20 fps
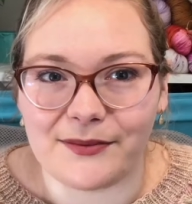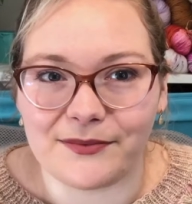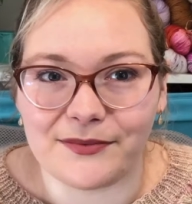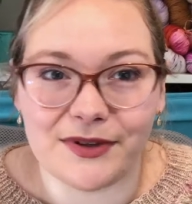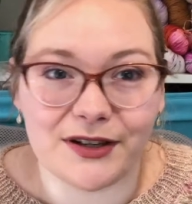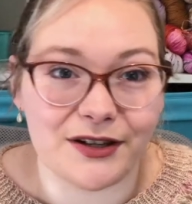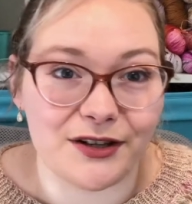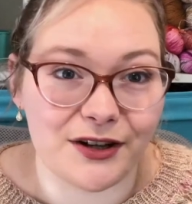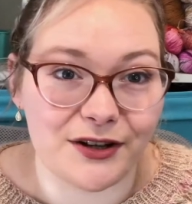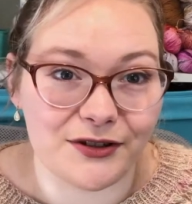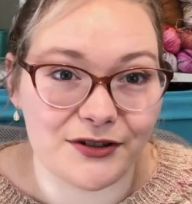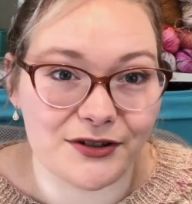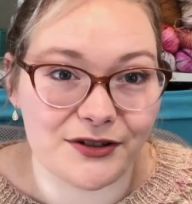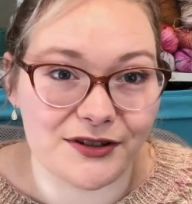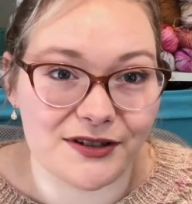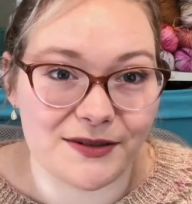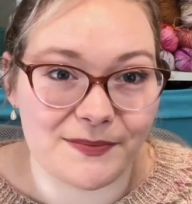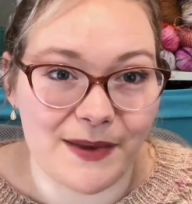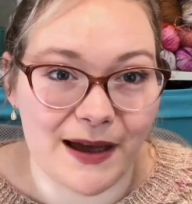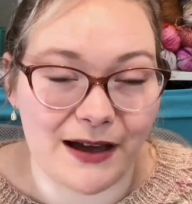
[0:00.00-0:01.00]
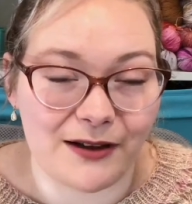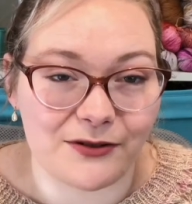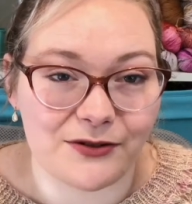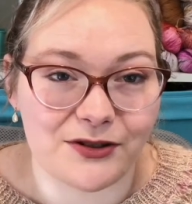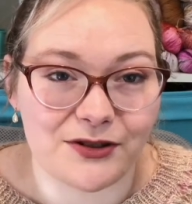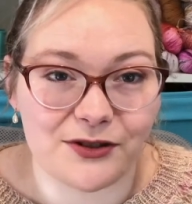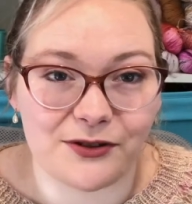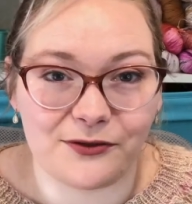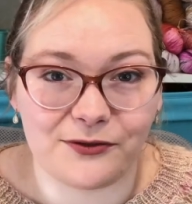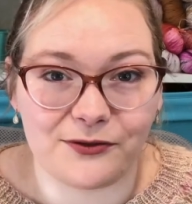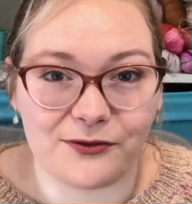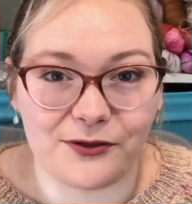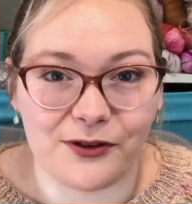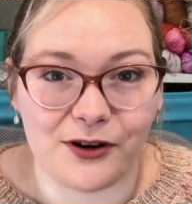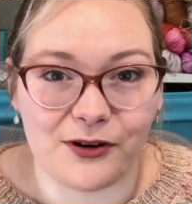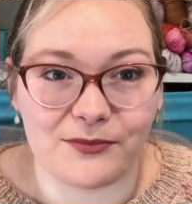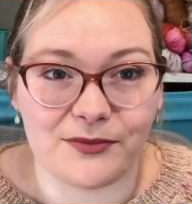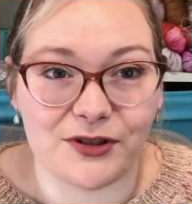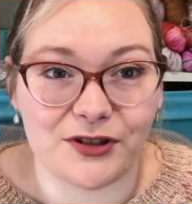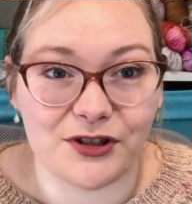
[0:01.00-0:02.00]
notions pouch
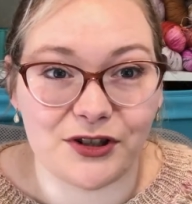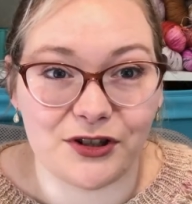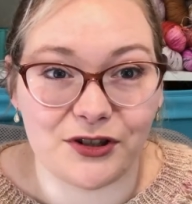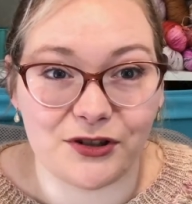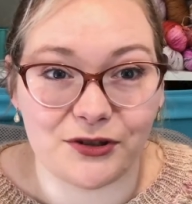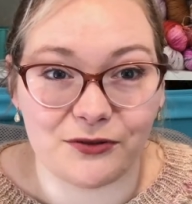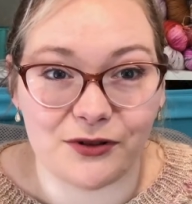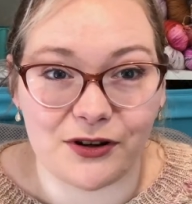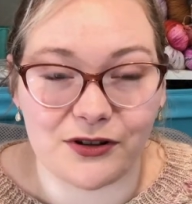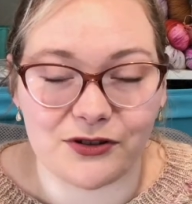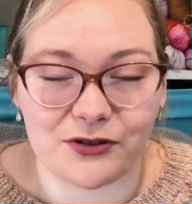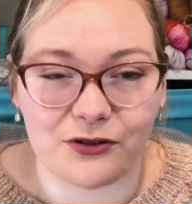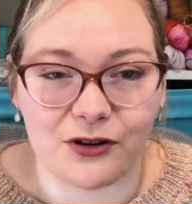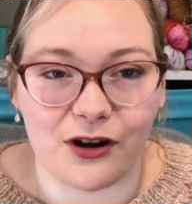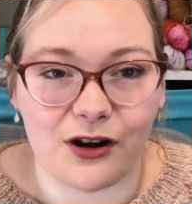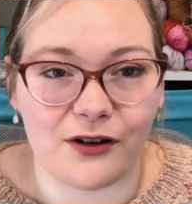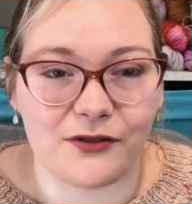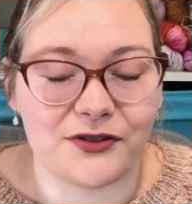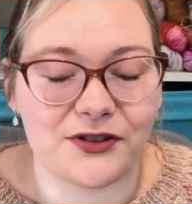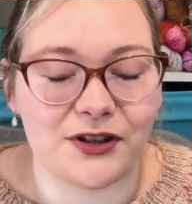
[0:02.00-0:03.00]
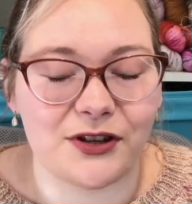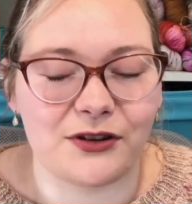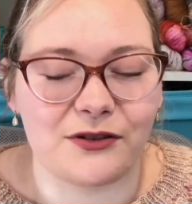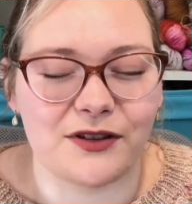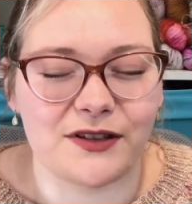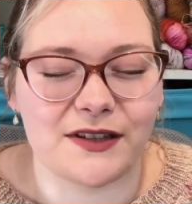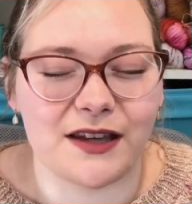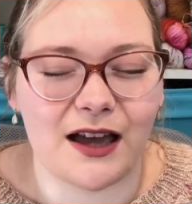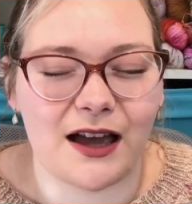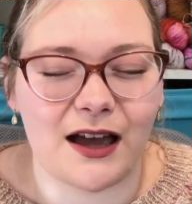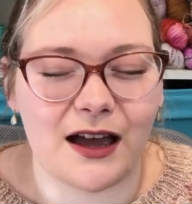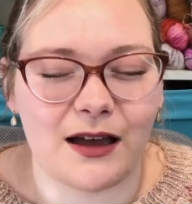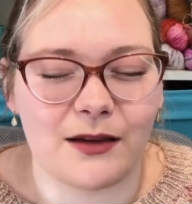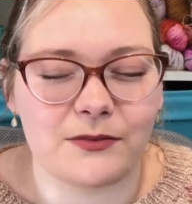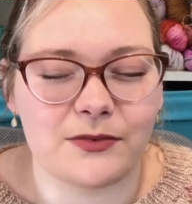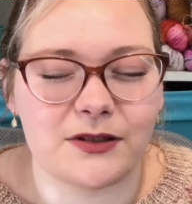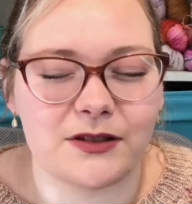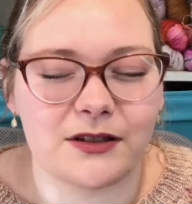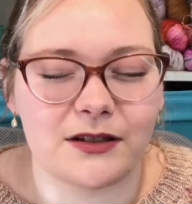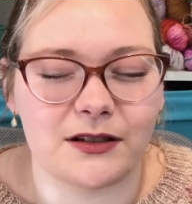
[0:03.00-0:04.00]
from Tudor Rose Crafts, who is
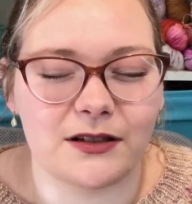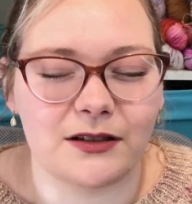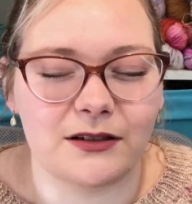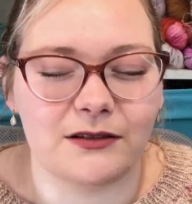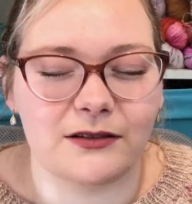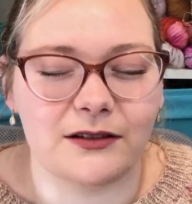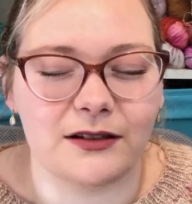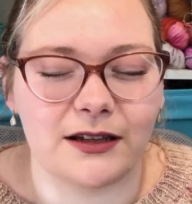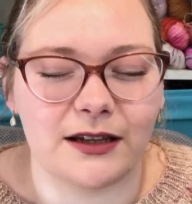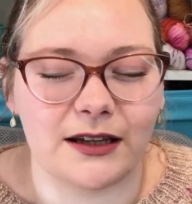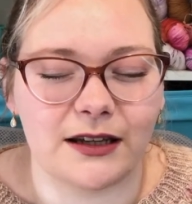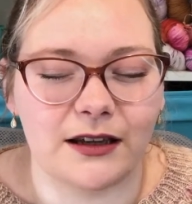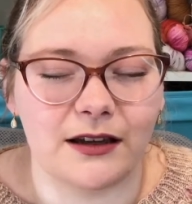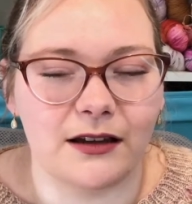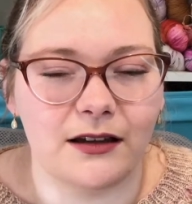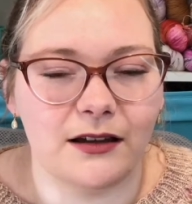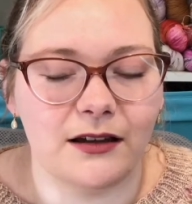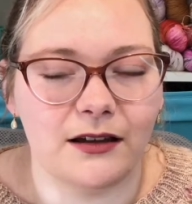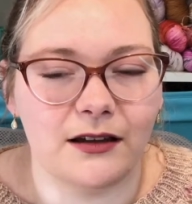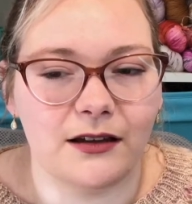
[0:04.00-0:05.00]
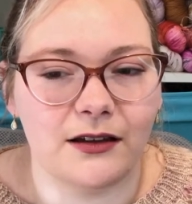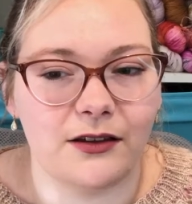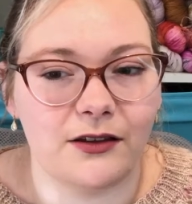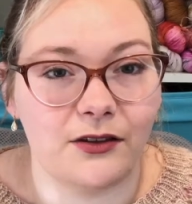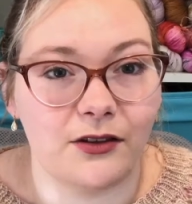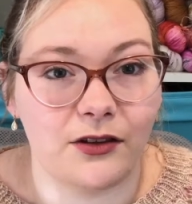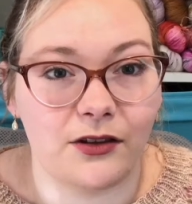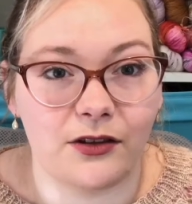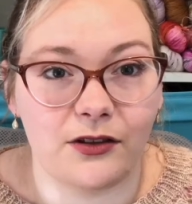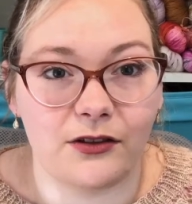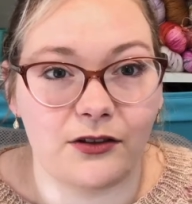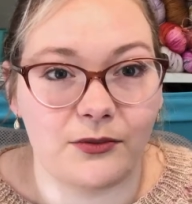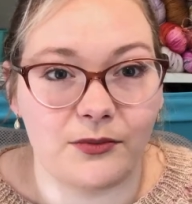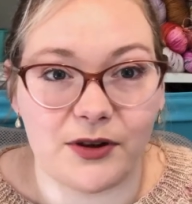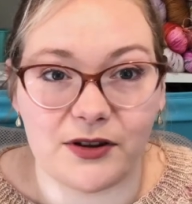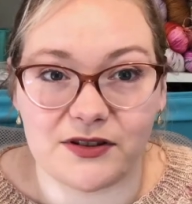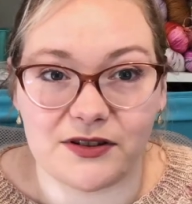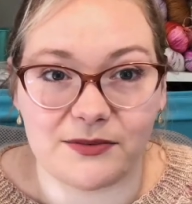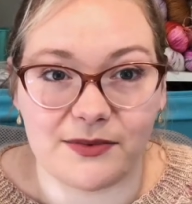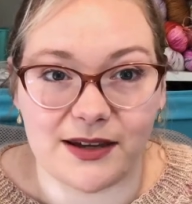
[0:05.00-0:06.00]
absolutely the
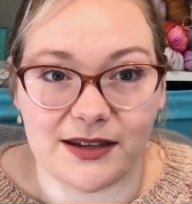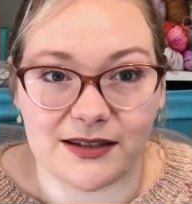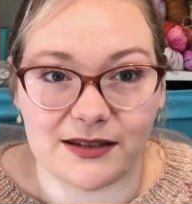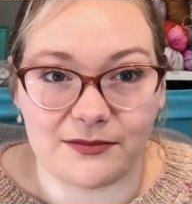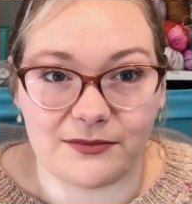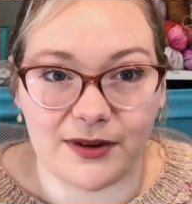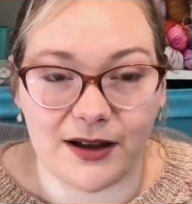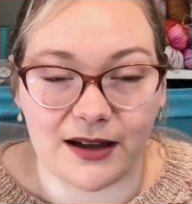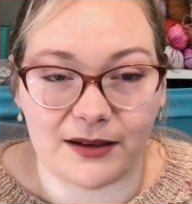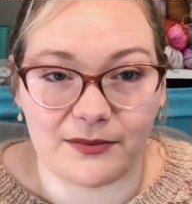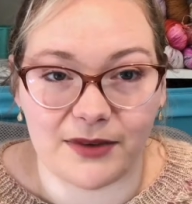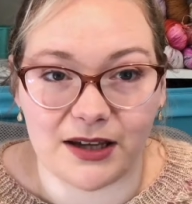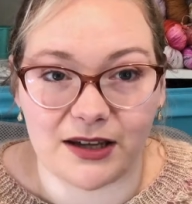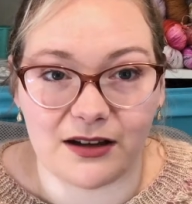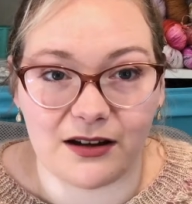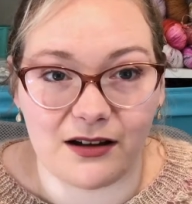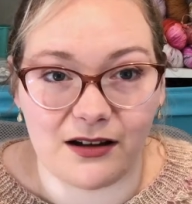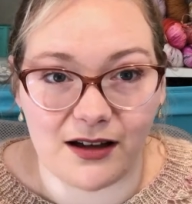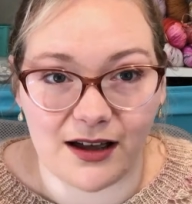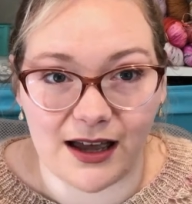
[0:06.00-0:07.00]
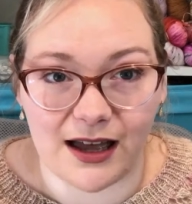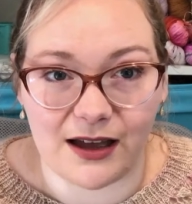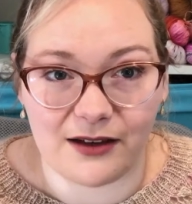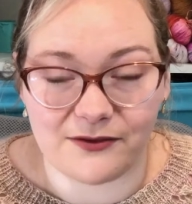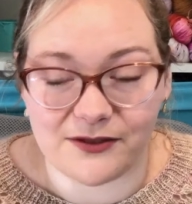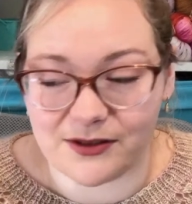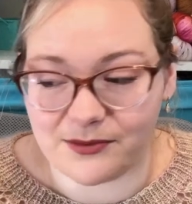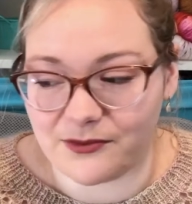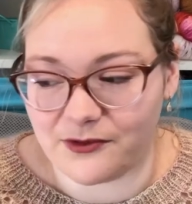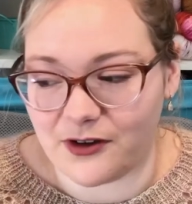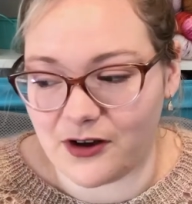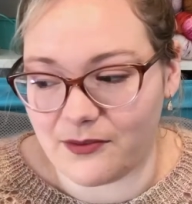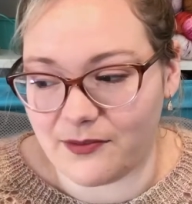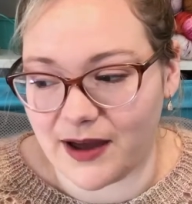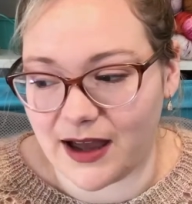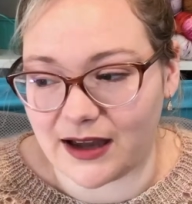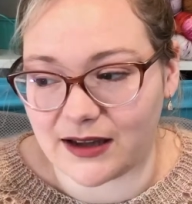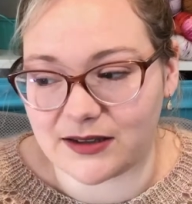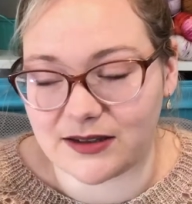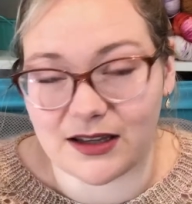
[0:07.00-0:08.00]
most amazing bag maker. I have some of her
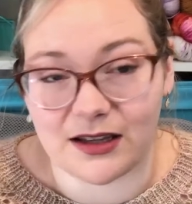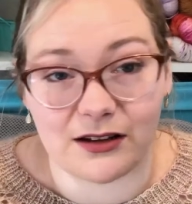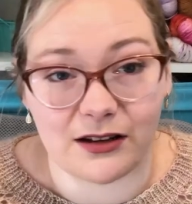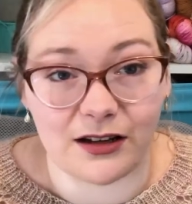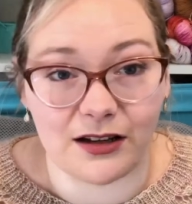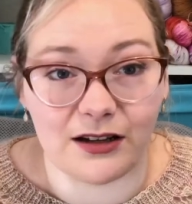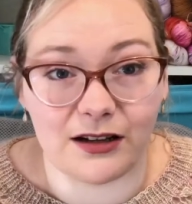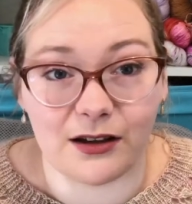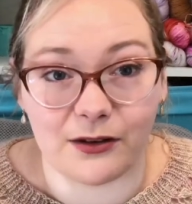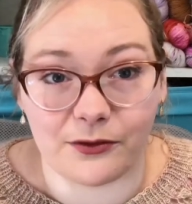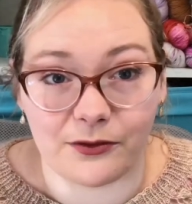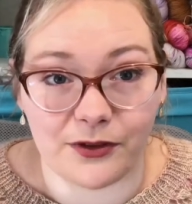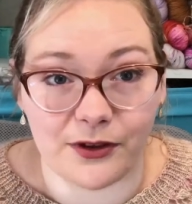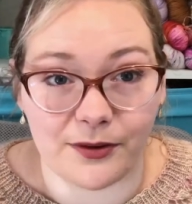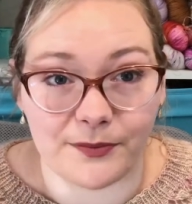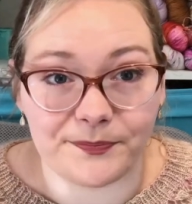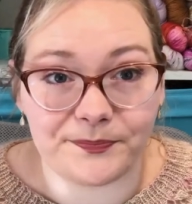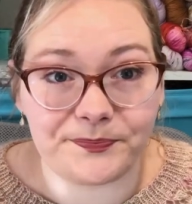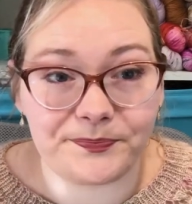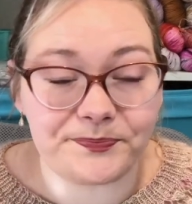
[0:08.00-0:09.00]
bags and I love them.